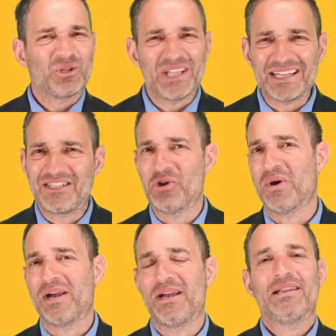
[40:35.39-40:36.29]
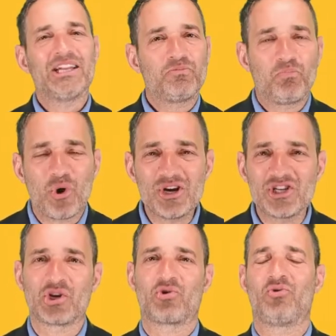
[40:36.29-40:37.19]
So let's do it. Let's
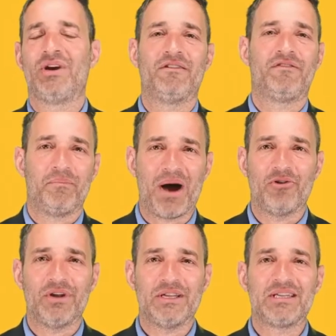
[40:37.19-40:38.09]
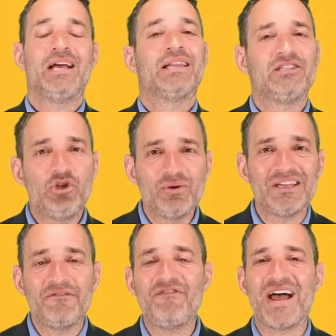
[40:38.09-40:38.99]
push the creative boundaries. Let's
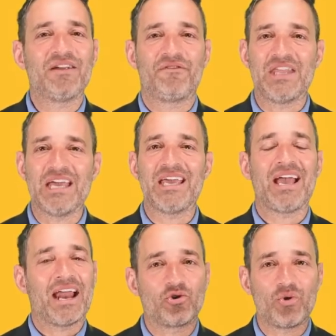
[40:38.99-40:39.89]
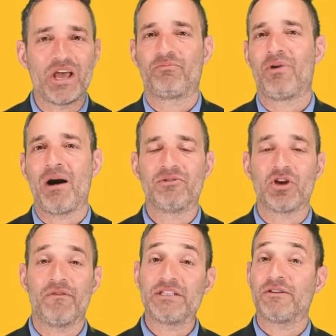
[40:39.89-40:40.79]
use inventive thinking and creative
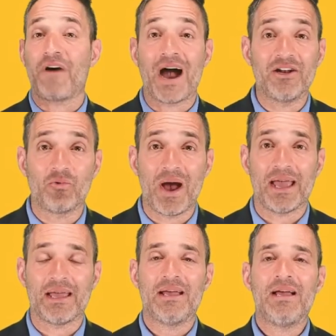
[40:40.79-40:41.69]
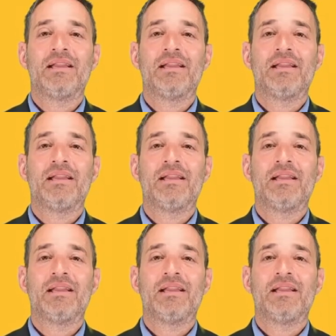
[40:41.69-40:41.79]
problem solving to find a way.